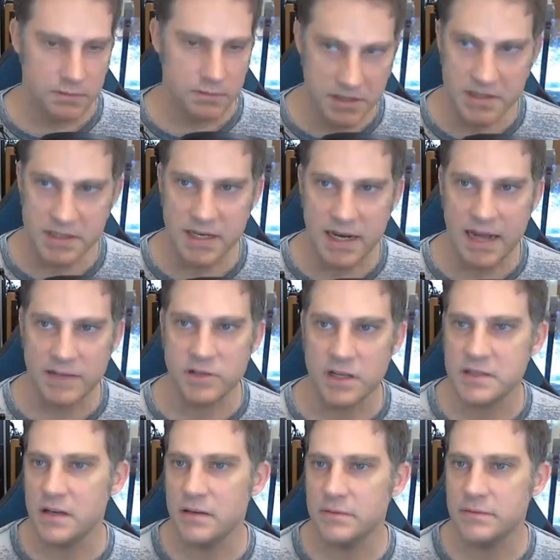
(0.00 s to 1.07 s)
So this is an
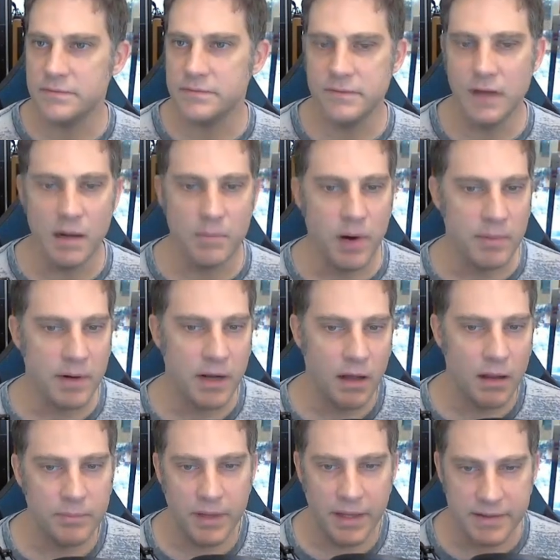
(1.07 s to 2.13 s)
address of an apartment
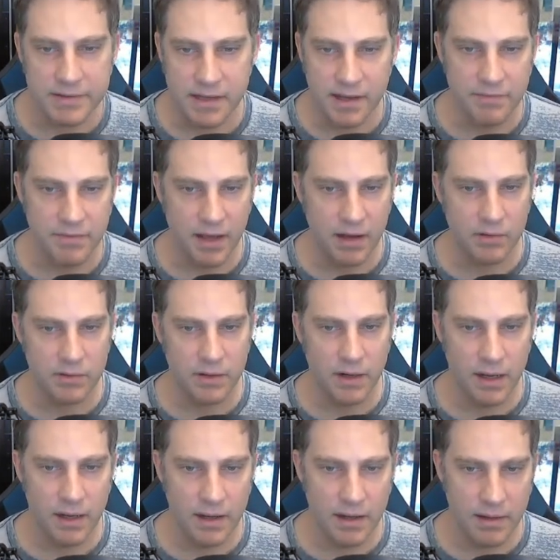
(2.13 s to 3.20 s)
complex I found,
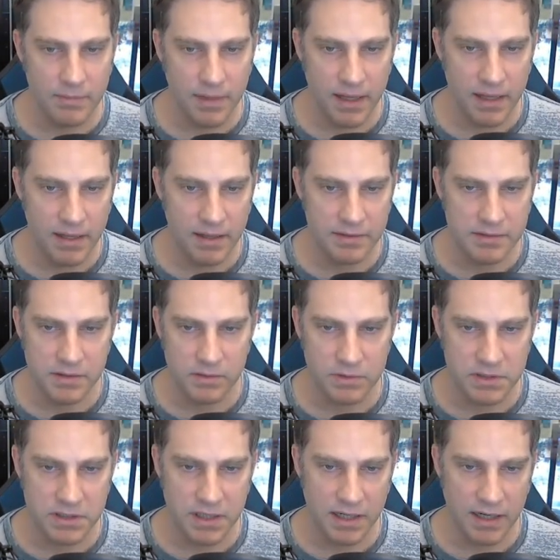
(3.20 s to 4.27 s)
and so
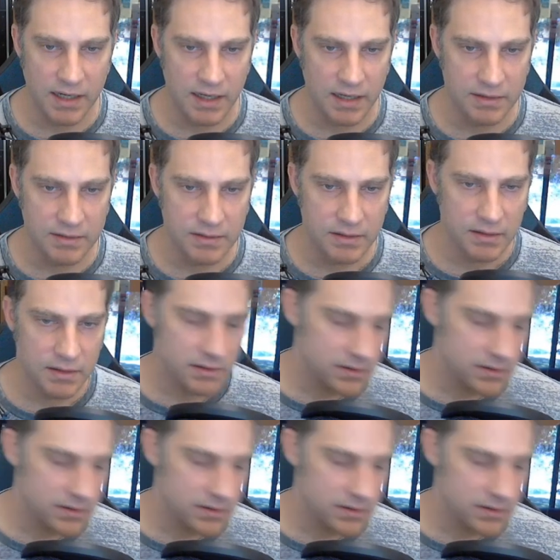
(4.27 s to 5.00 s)
we're just going to add